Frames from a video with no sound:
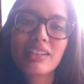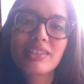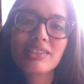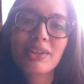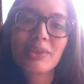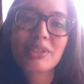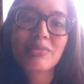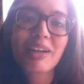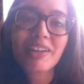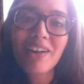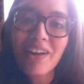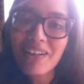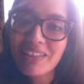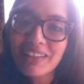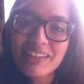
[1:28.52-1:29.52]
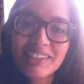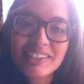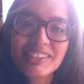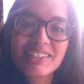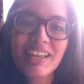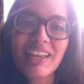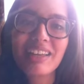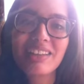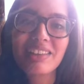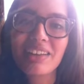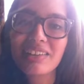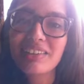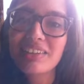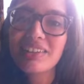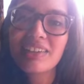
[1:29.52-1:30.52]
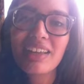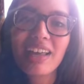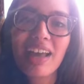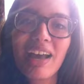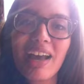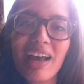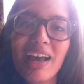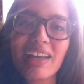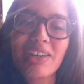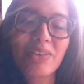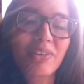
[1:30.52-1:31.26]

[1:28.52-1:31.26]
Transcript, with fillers: So, to my colleagues in London, I